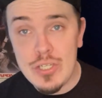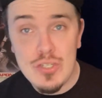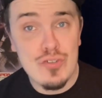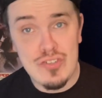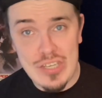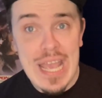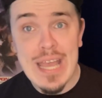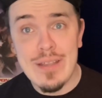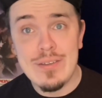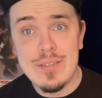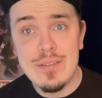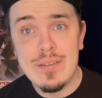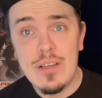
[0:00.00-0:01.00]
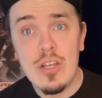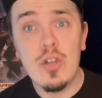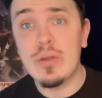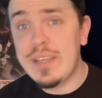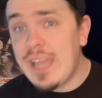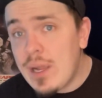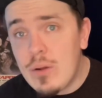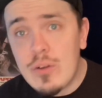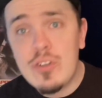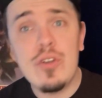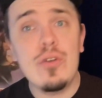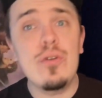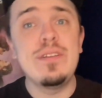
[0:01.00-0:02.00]
understand her
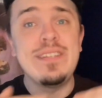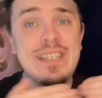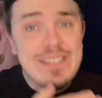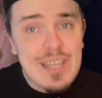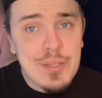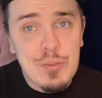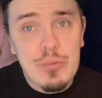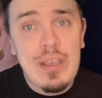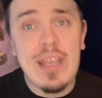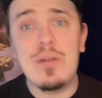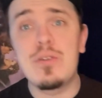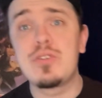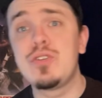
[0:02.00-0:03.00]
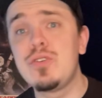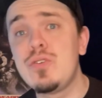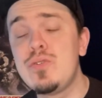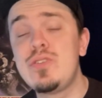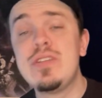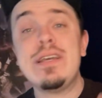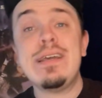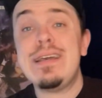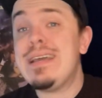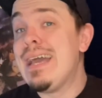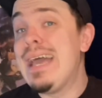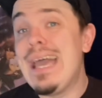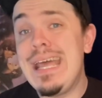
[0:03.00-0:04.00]
character, these other characters.
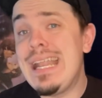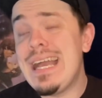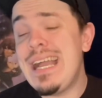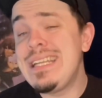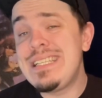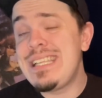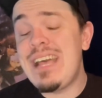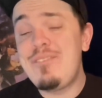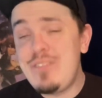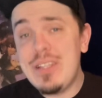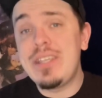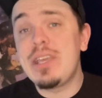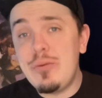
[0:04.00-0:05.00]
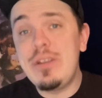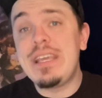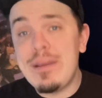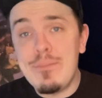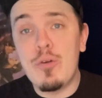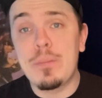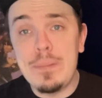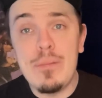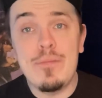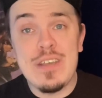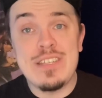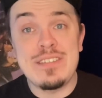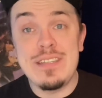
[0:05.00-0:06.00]
And I feel like it would get more people
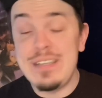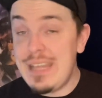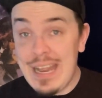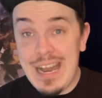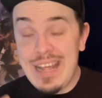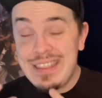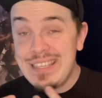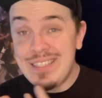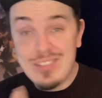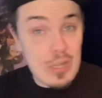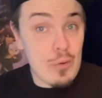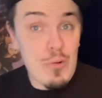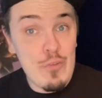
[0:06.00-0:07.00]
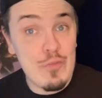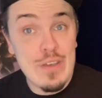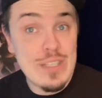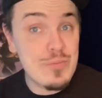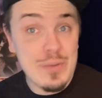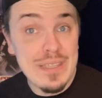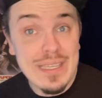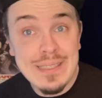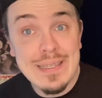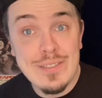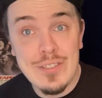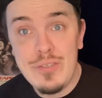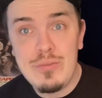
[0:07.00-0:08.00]
invested. And I think Star Wars fans would like
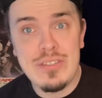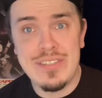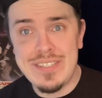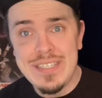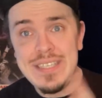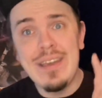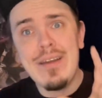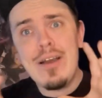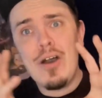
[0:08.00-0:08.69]
that, too, to see